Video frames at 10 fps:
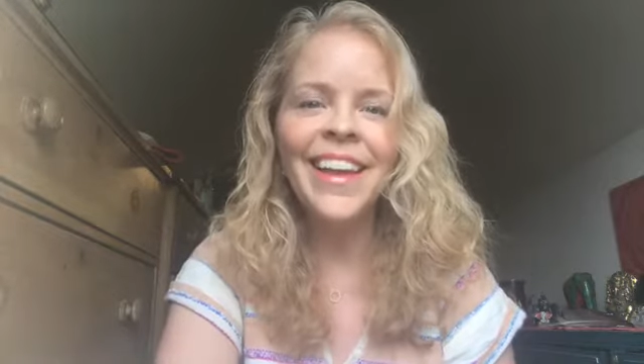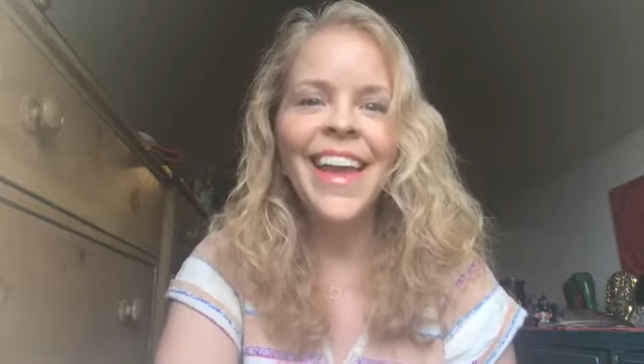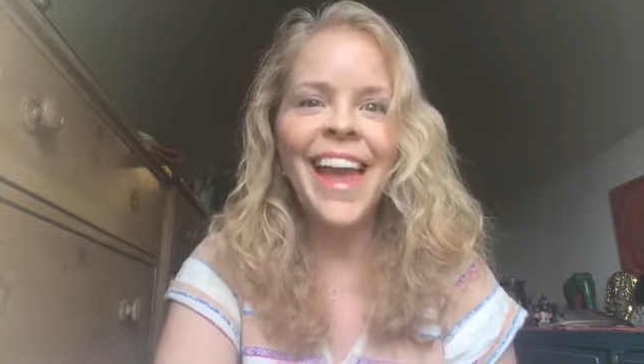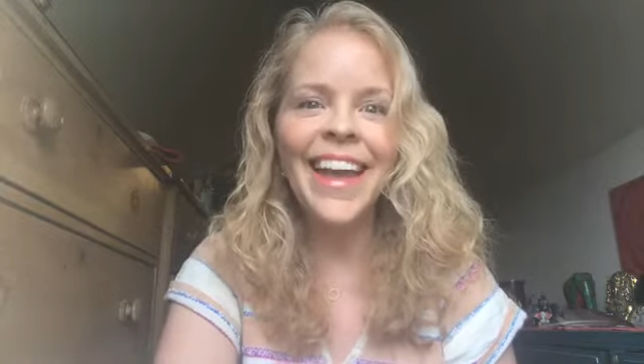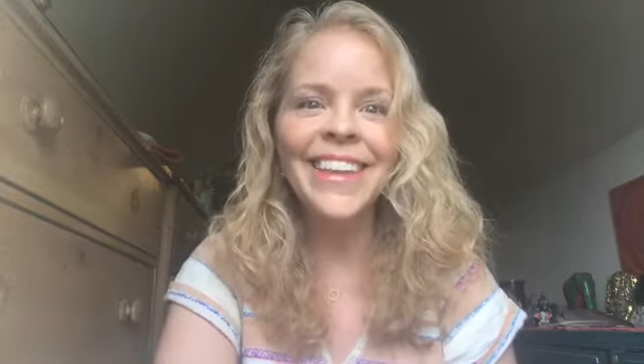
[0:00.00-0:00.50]

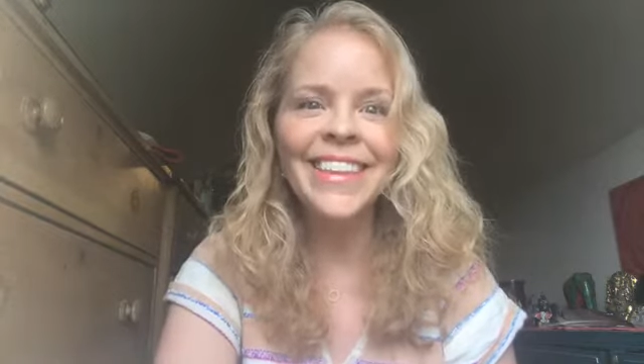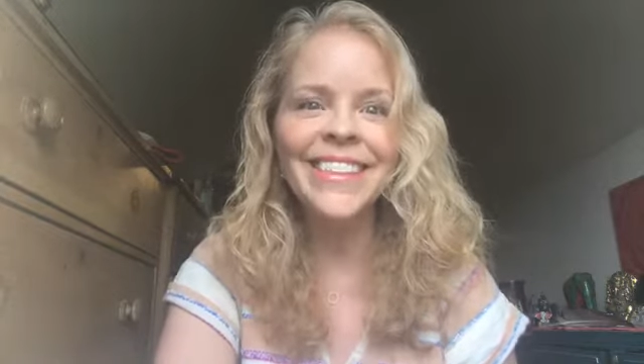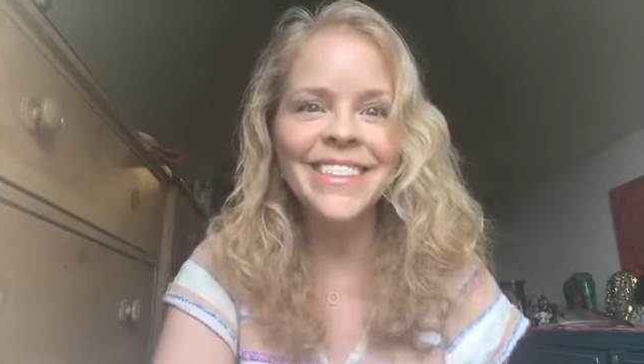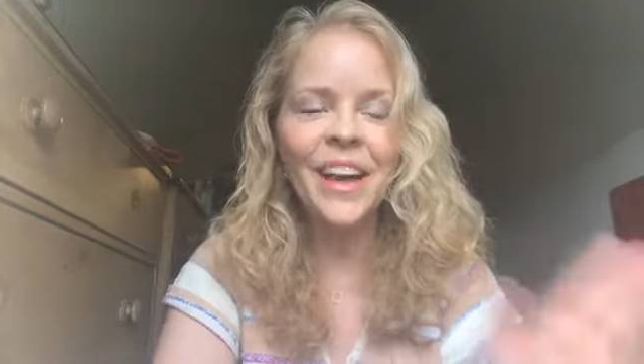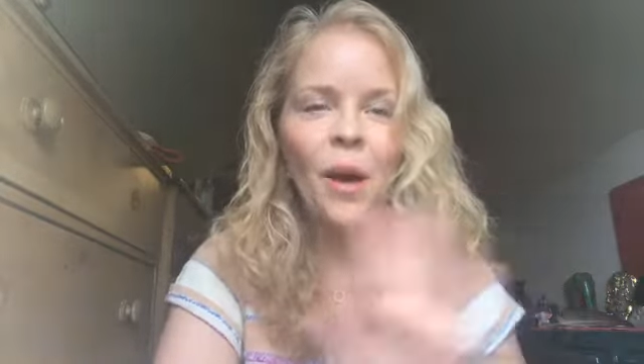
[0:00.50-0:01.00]
Hey,
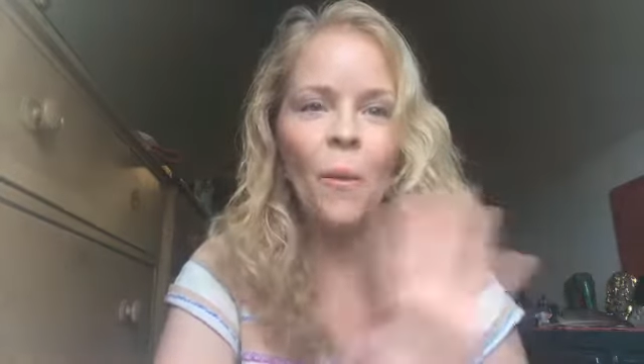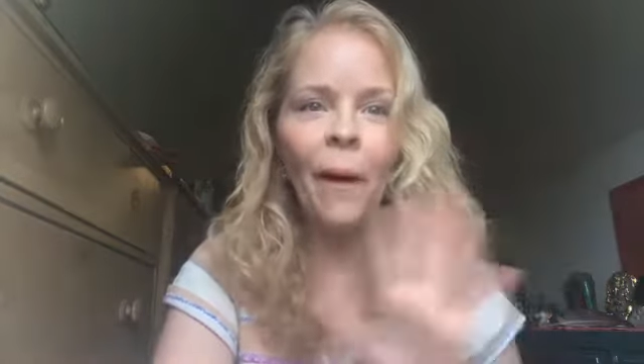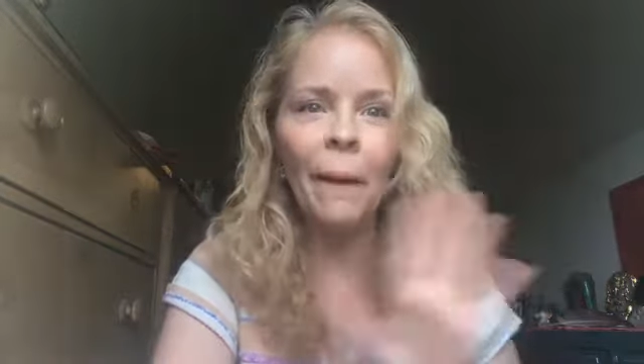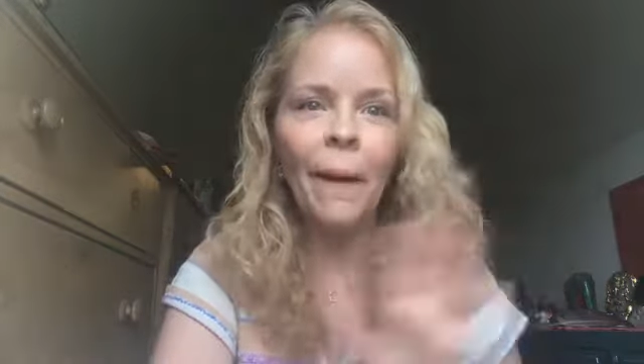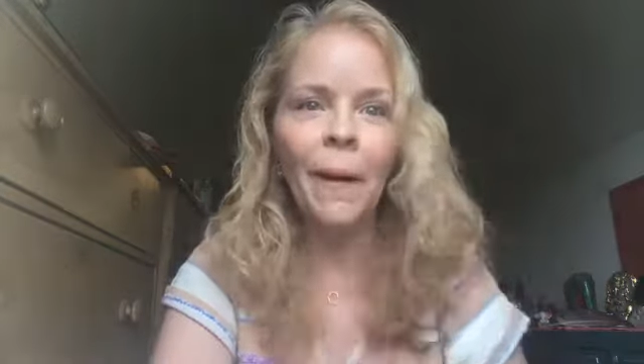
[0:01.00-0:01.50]
Alyssa,
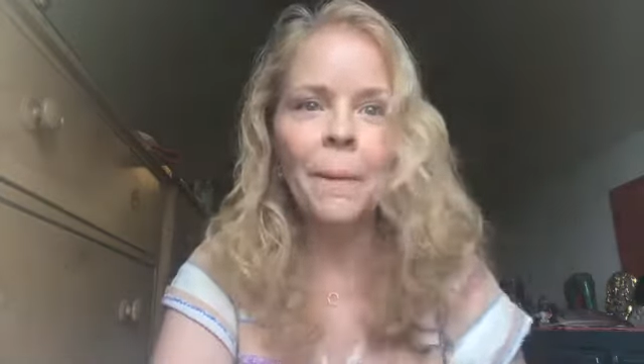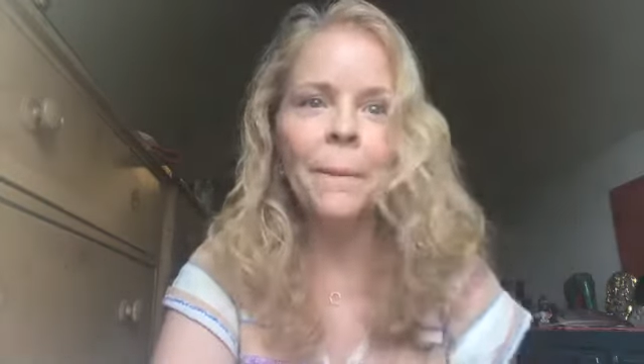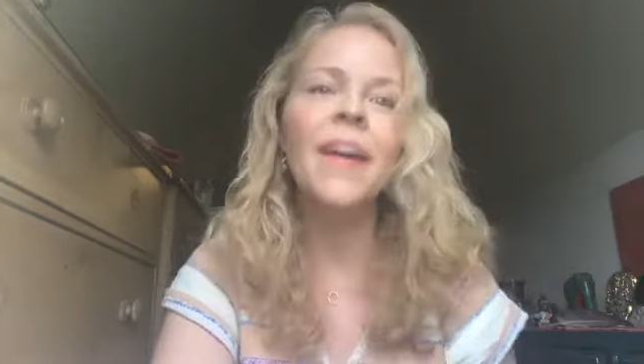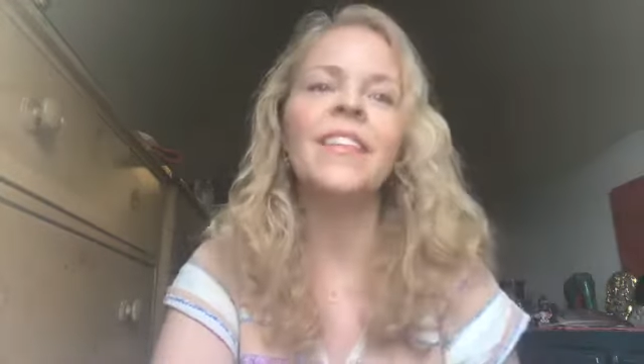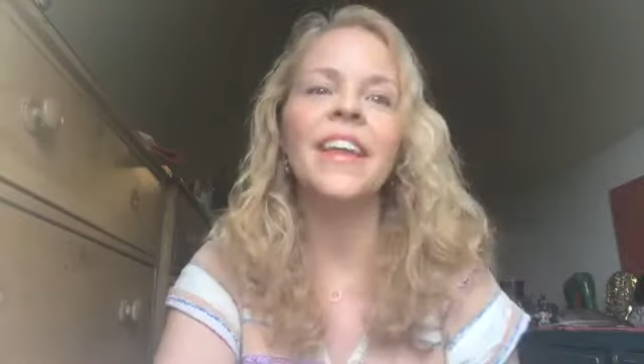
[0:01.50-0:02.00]
welcome.
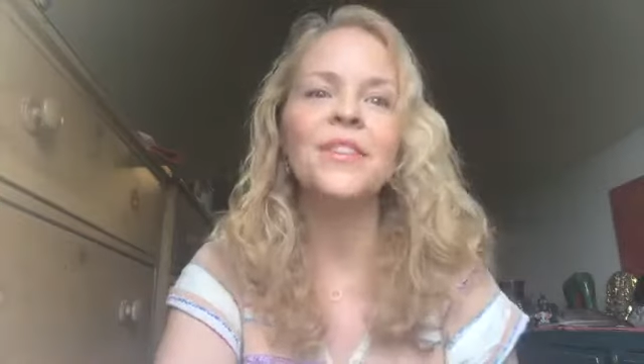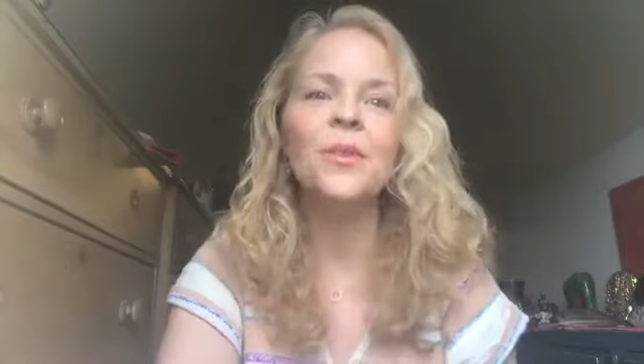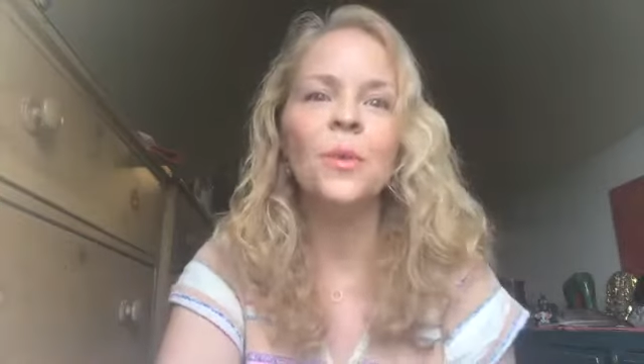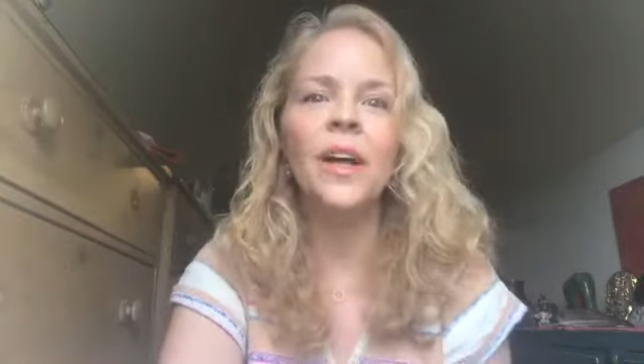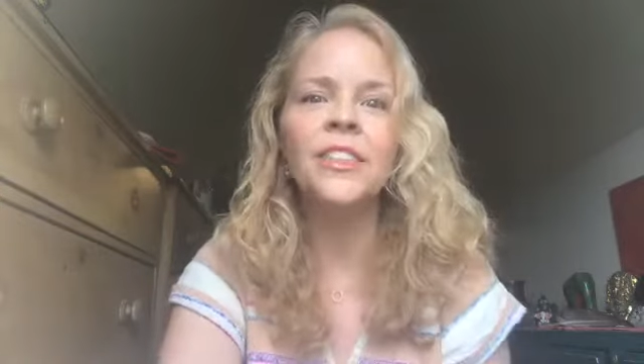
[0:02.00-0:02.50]
Thanks for
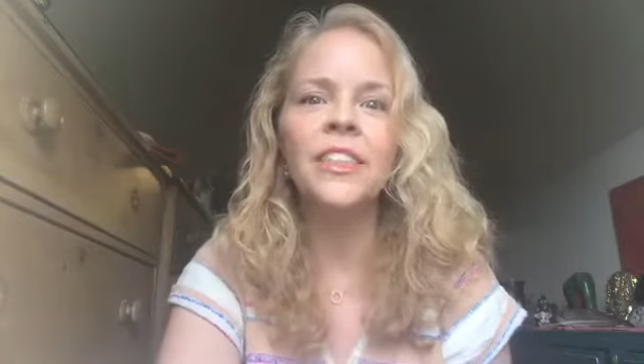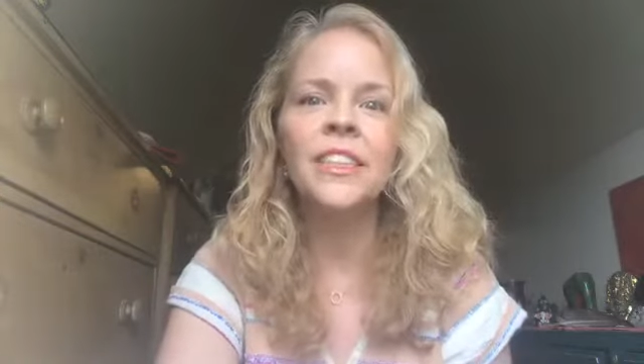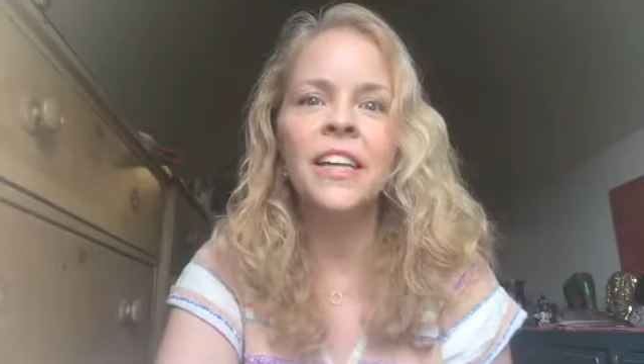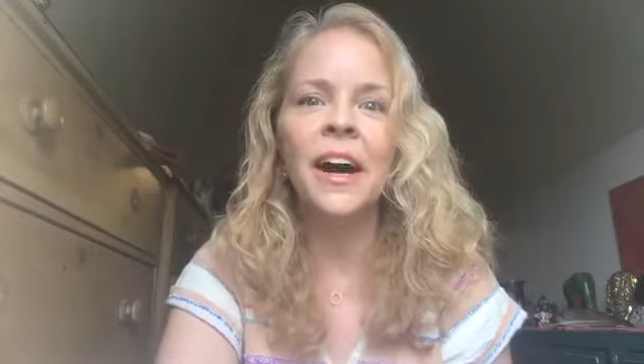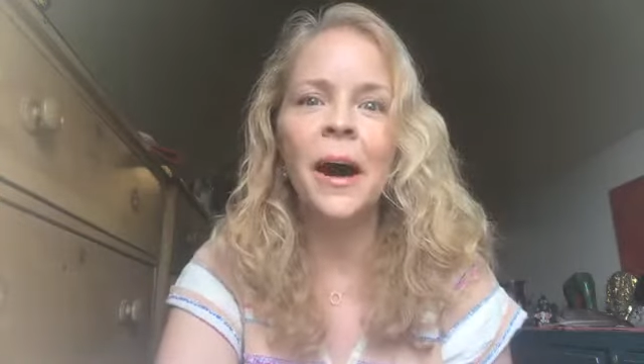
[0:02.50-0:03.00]

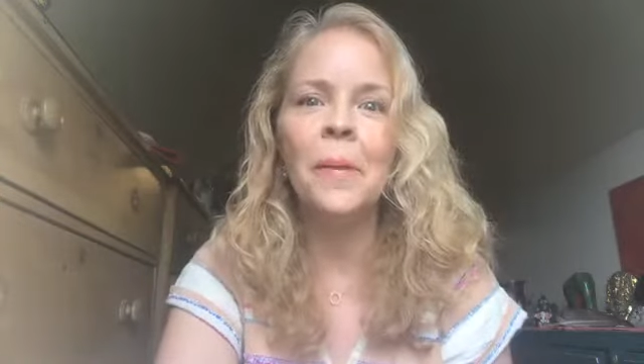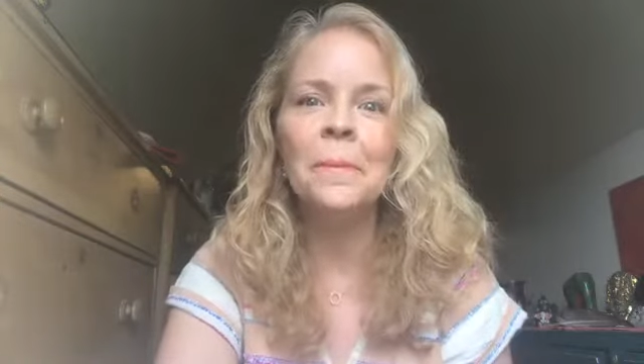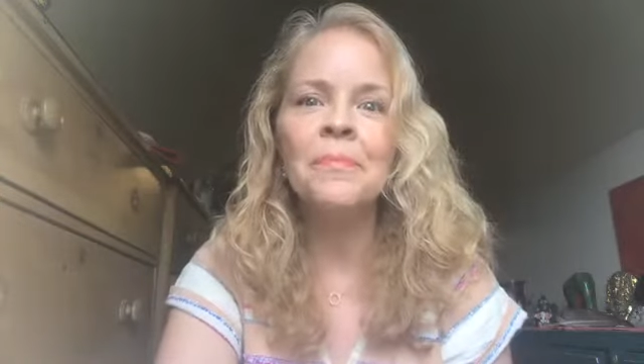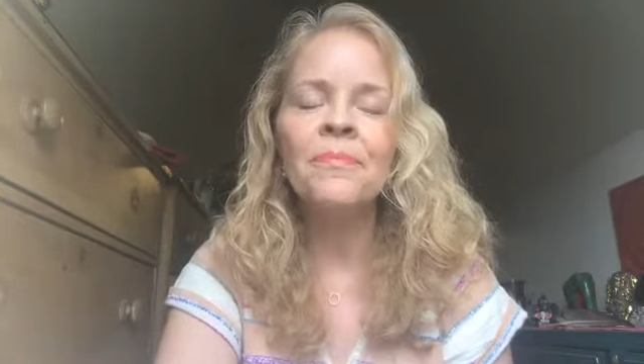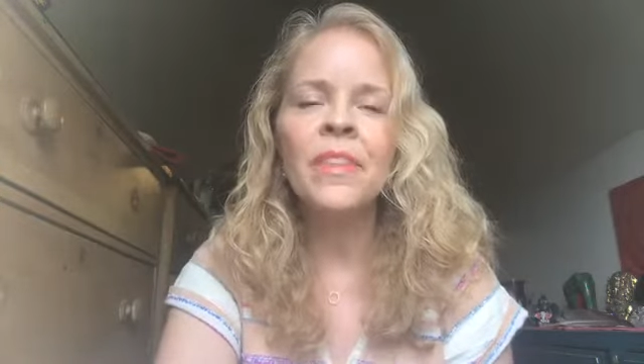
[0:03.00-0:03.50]
watching. Um,